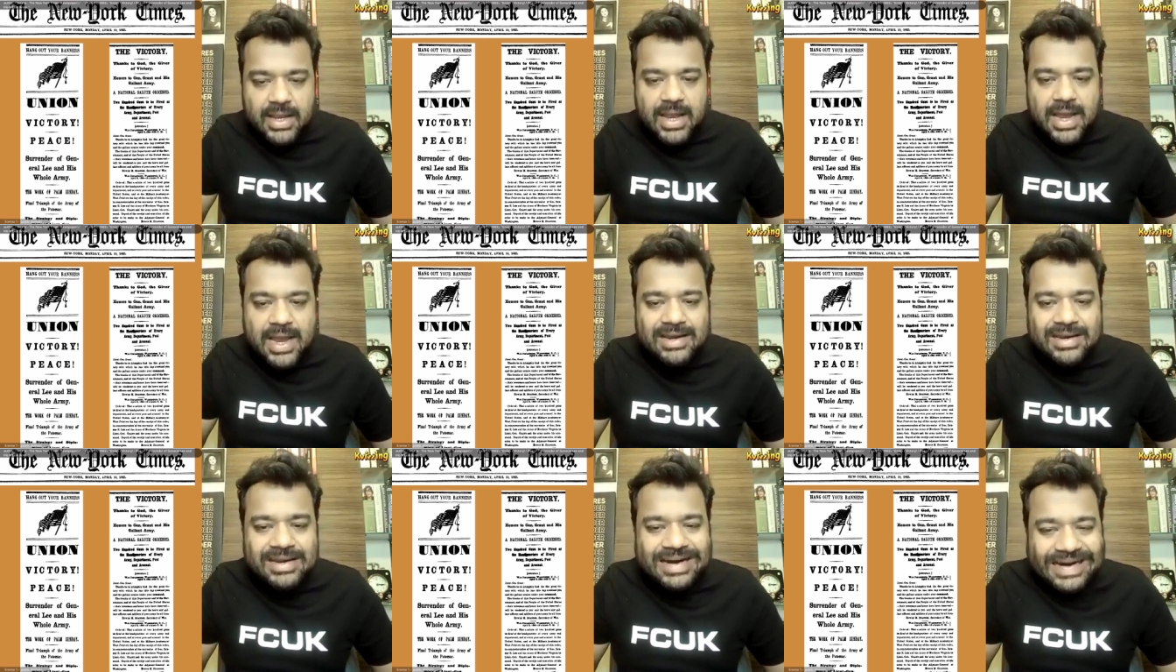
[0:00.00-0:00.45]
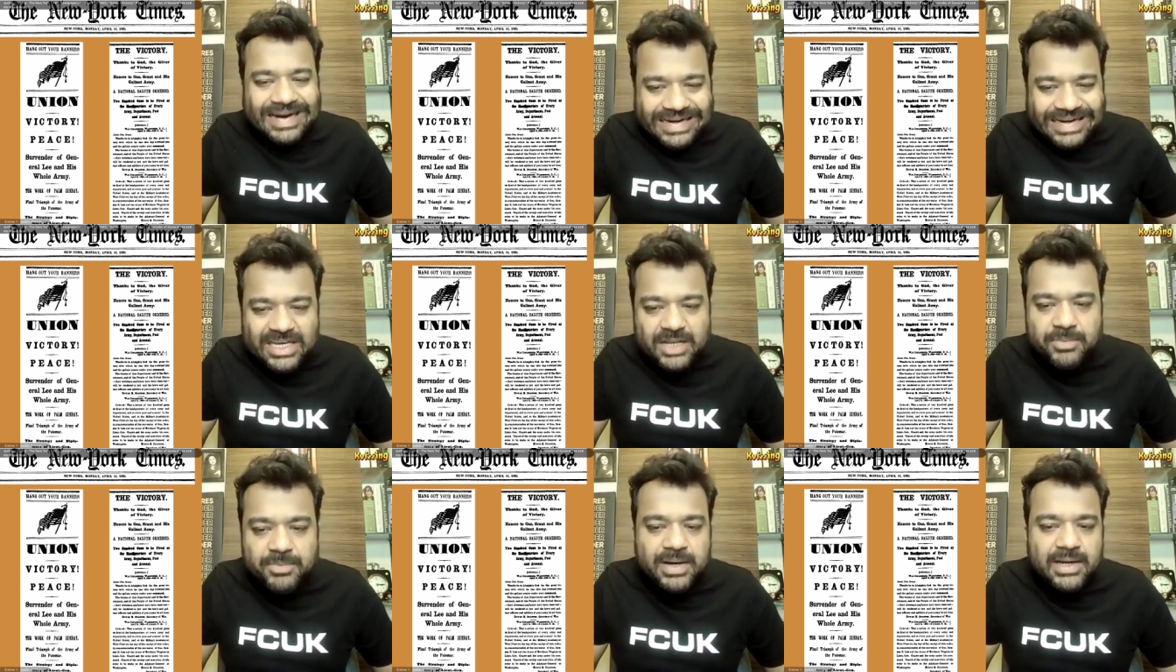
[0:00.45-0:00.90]
and
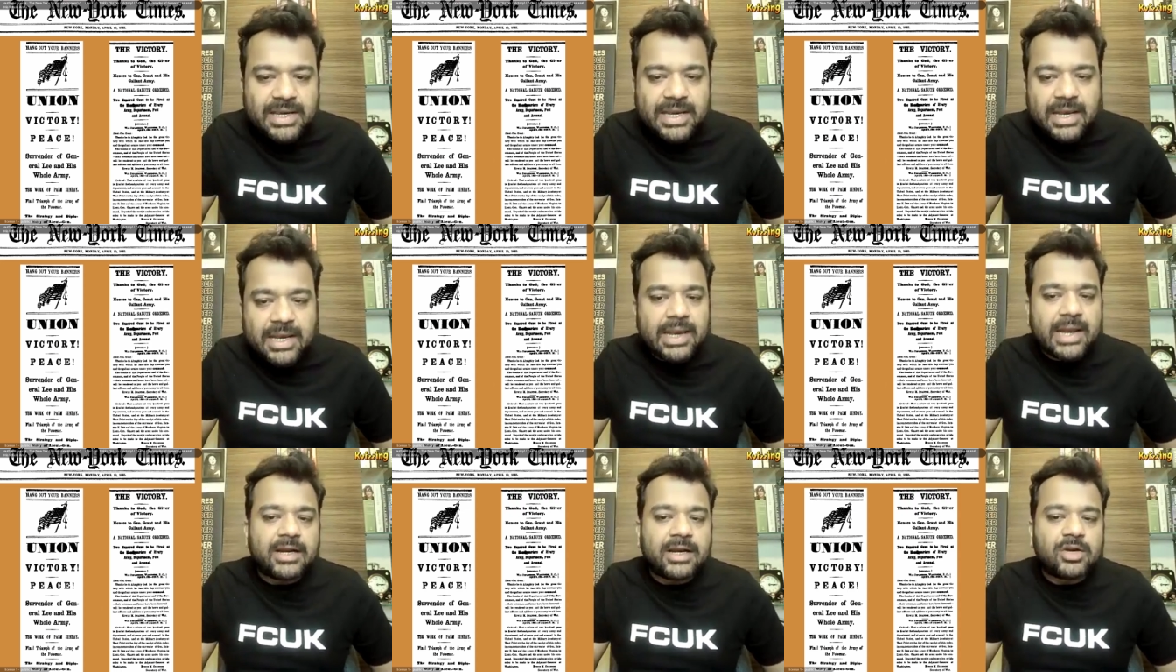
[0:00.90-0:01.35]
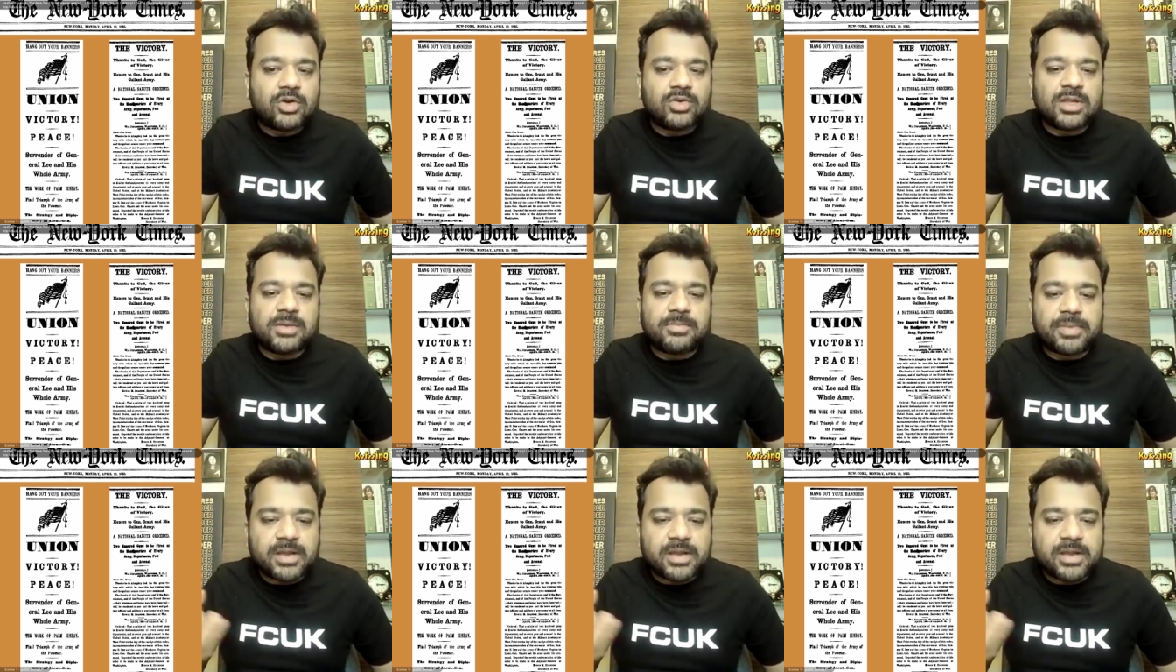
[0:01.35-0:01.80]
ultimately led to
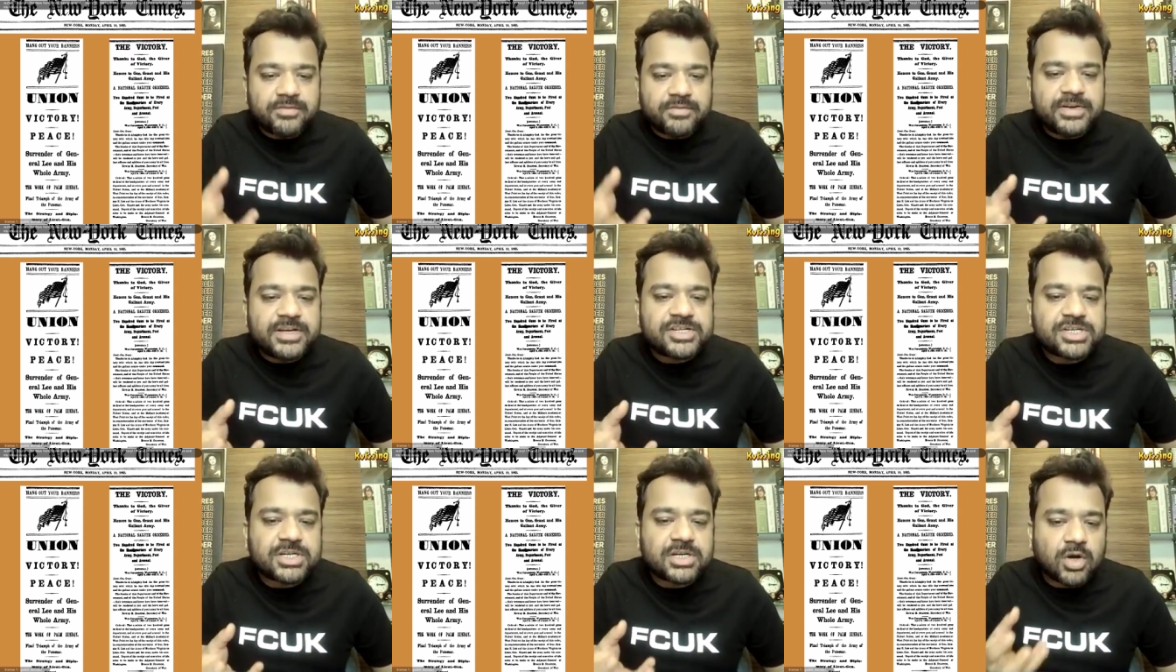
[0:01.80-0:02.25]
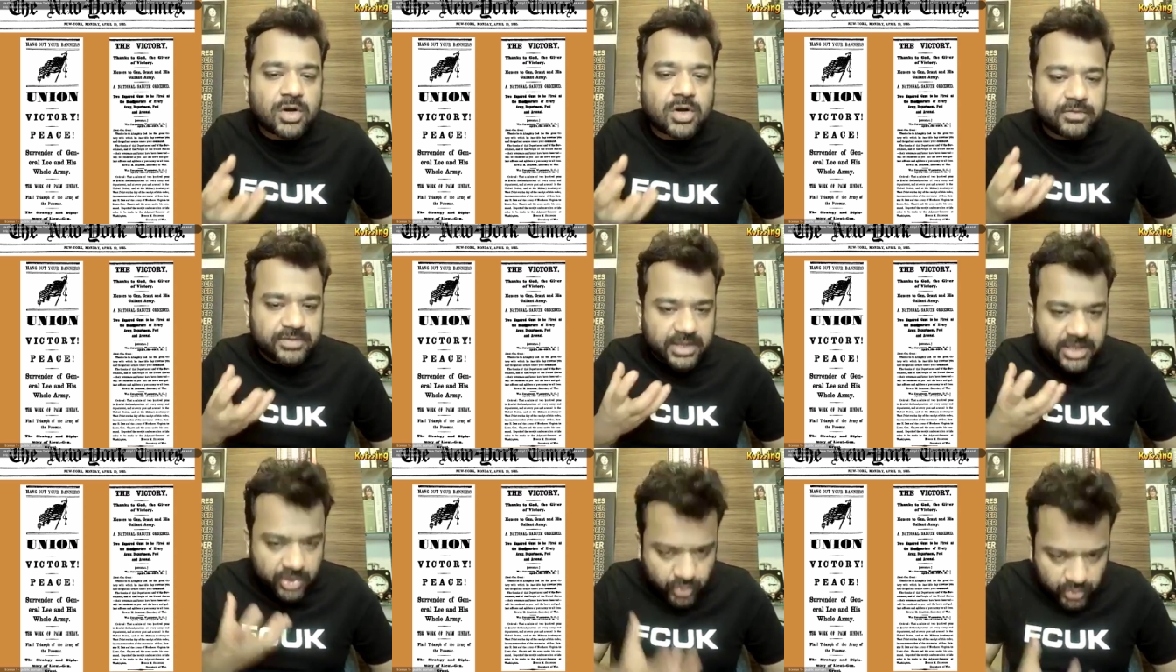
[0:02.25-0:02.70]
the preservation
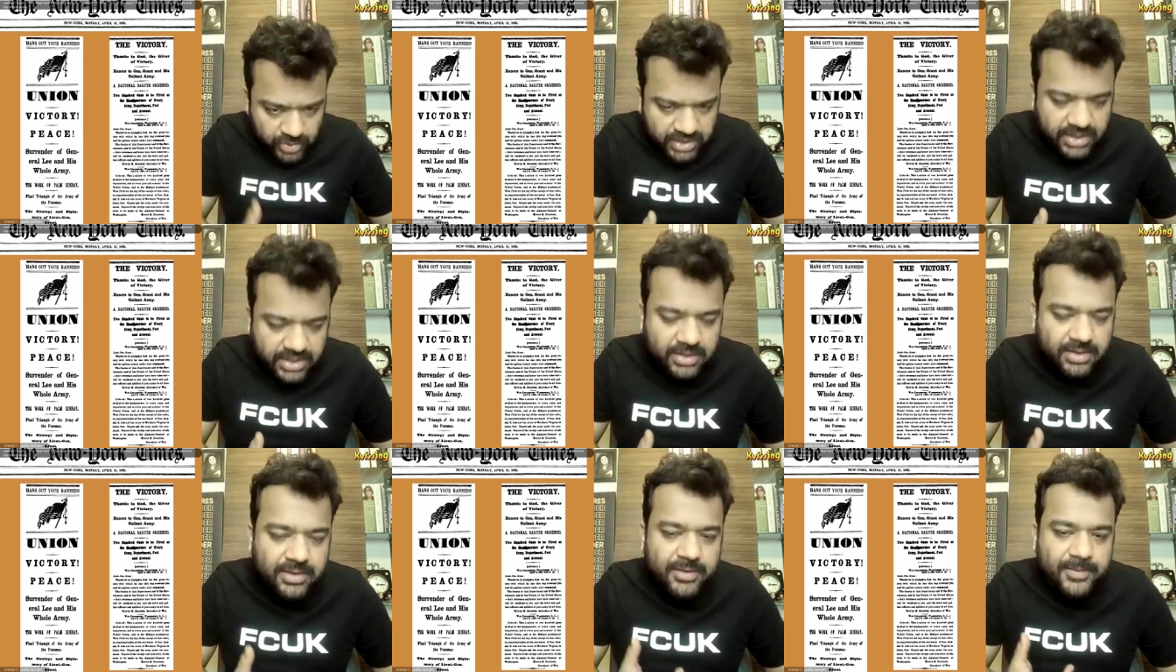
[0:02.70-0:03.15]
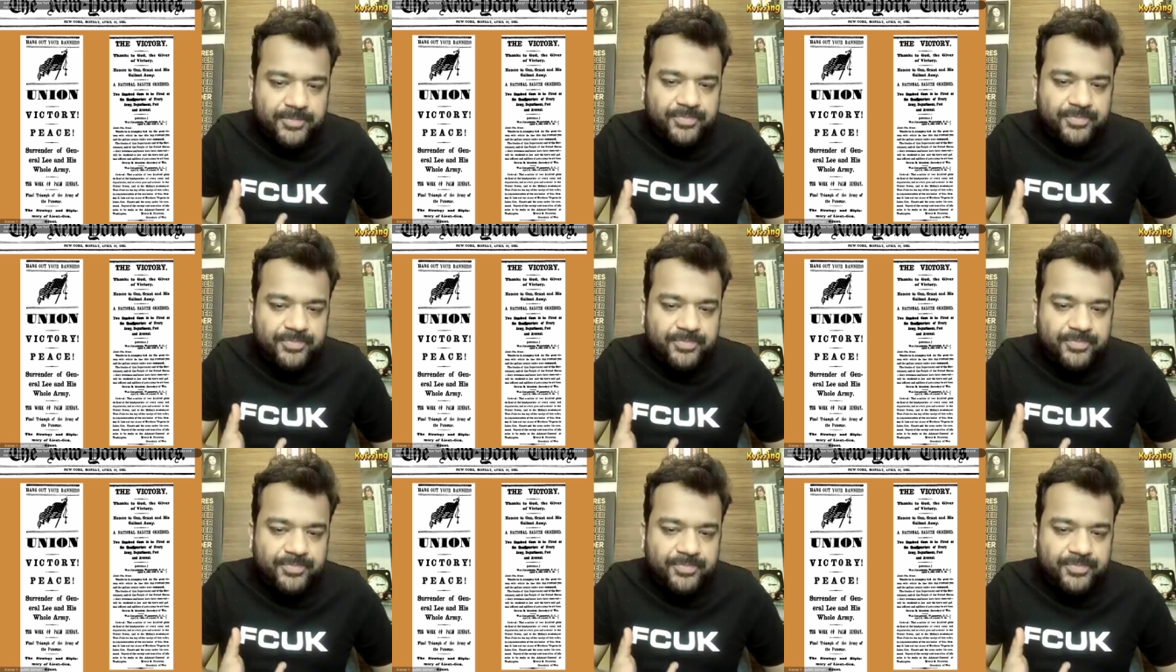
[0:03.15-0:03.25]
of the Union